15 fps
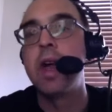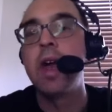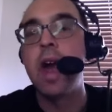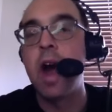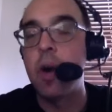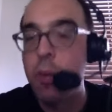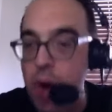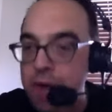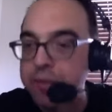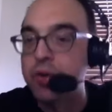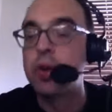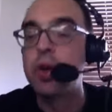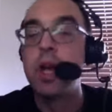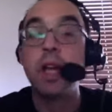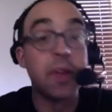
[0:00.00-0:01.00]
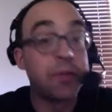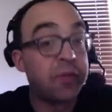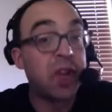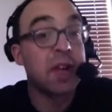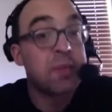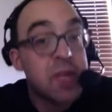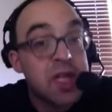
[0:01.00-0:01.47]
However, the
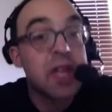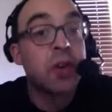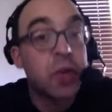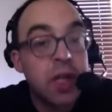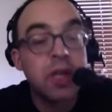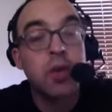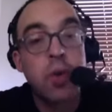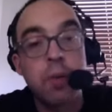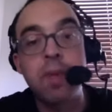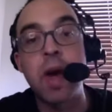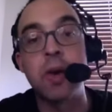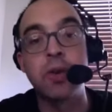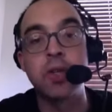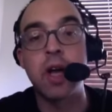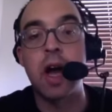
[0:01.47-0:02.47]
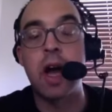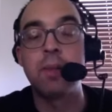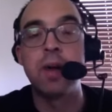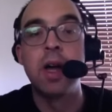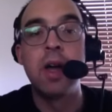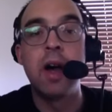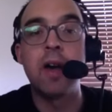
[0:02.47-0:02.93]
Flames still can do a better job
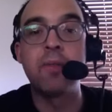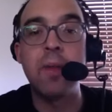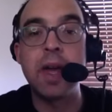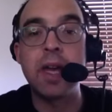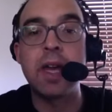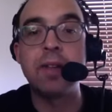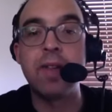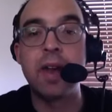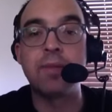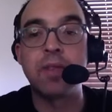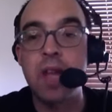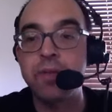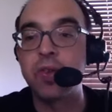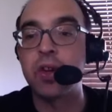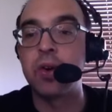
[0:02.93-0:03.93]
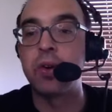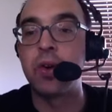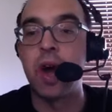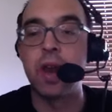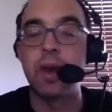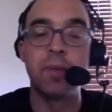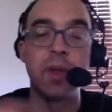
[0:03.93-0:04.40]
of making life difficult on him